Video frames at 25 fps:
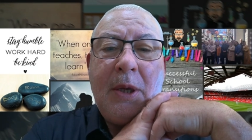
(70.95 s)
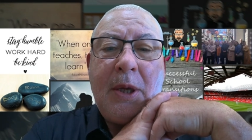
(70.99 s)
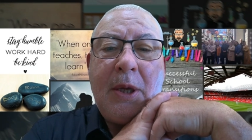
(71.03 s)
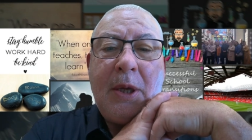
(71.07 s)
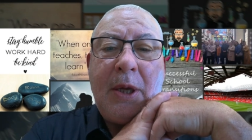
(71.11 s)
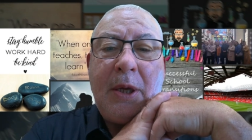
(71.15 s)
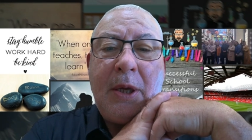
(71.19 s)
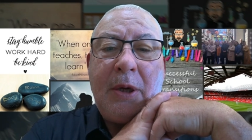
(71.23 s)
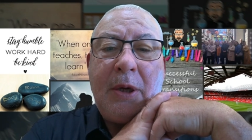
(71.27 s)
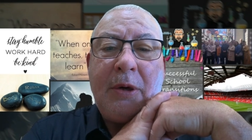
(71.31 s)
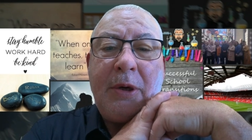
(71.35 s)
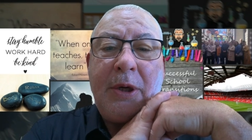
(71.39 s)

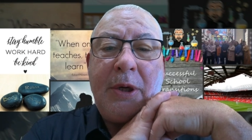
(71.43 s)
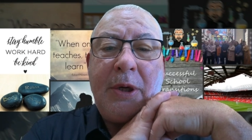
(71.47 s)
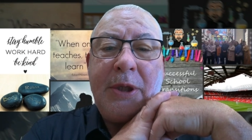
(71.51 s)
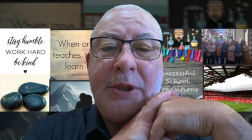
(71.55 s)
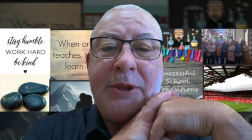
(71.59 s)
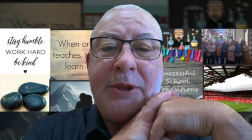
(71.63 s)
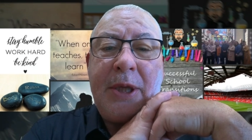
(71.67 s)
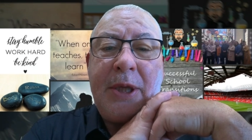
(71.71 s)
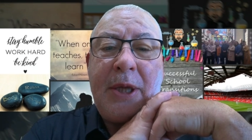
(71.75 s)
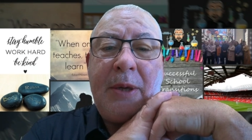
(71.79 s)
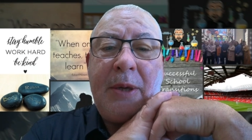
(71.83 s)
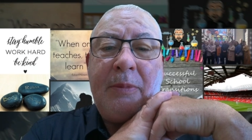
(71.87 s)
Encourage
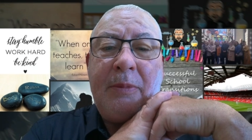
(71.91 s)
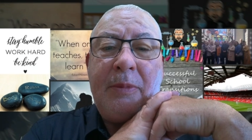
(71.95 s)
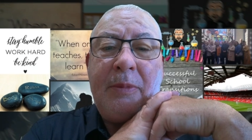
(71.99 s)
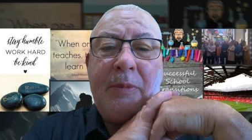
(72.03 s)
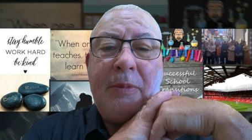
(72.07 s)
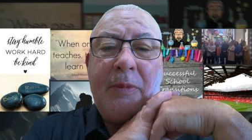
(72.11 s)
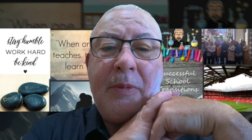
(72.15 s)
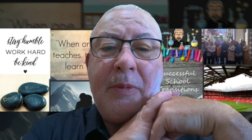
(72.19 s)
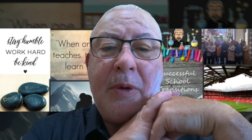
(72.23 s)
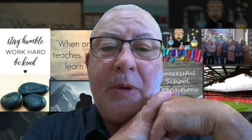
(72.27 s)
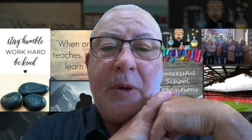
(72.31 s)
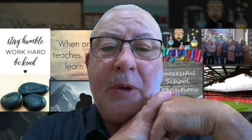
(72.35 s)
them
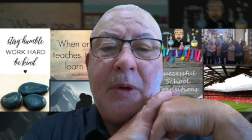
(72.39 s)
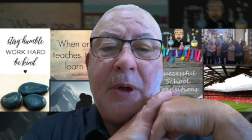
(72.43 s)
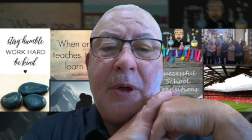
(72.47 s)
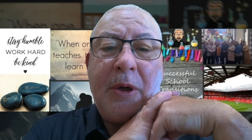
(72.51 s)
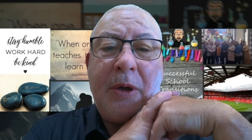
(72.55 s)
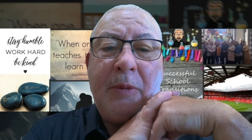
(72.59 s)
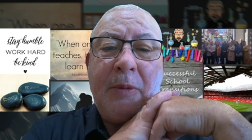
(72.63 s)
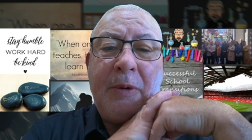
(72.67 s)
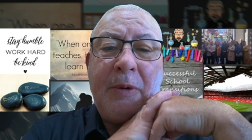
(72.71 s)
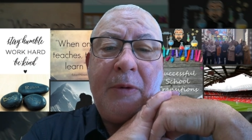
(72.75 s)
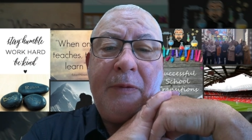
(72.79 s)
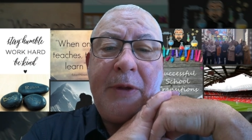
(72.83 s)
on a
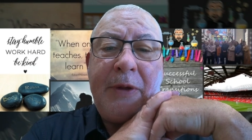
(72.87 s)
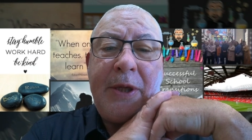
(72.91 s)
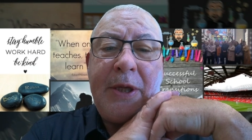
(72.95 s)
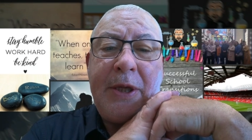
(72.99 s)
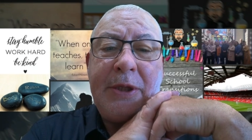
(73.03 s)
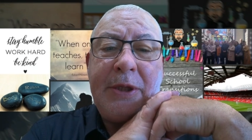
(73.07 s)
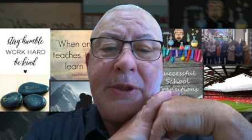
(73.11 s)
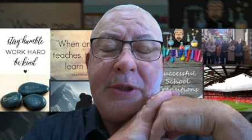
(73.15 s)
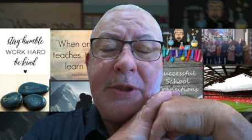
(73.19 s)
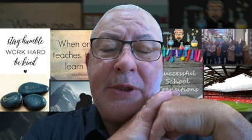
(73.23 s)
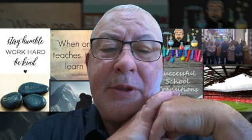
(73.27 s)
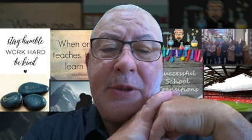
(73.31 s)
number of
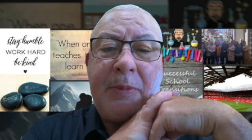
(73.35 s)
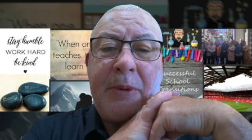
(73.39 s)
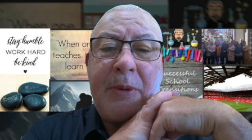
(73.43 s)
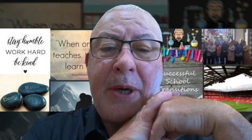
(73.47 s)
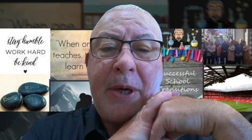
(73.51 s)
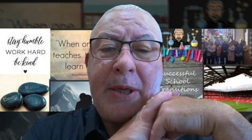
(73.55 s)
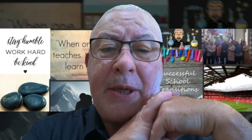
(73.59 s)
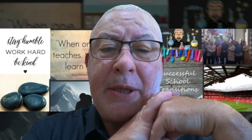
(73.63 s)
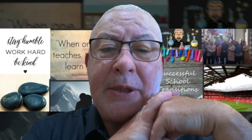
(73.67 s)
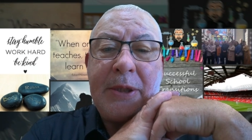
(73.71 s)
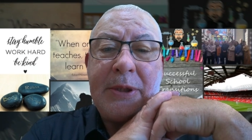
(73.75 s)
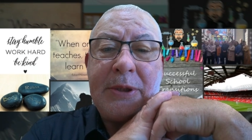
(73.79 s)
occasions to
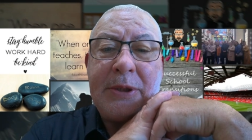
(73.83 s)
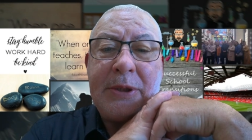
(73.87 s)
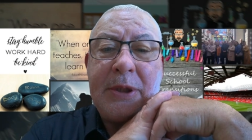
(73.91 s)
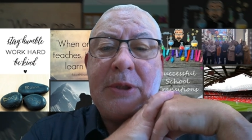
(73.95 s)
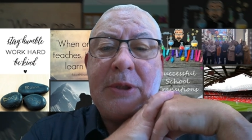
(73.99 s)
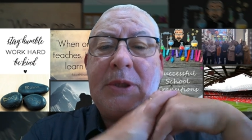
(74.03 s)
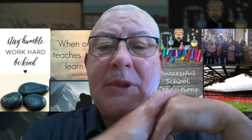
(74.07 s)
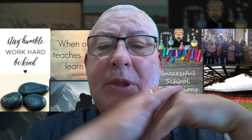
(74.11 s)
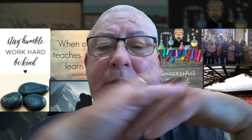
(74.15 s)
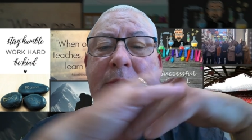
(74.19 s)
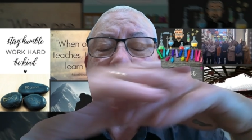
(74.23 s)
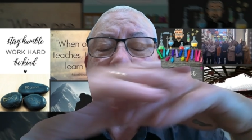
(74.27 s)
practice this,
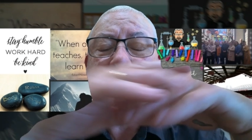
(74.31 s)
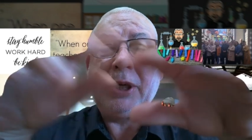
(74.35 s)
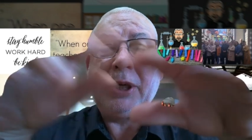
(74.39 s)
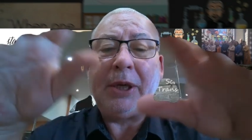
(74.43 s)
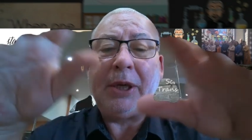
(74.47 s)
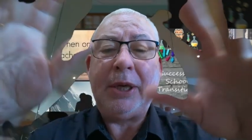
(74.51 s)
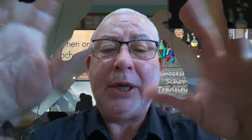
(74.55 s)
particularly